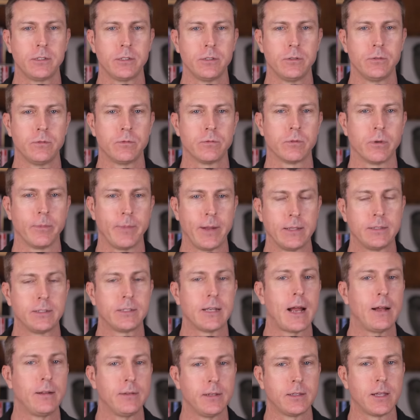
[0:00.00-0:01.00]
who remained
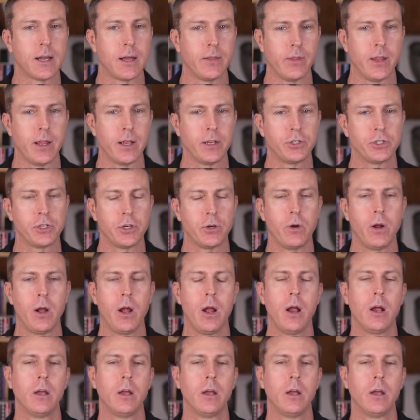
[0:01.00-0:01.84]
silent on the issue,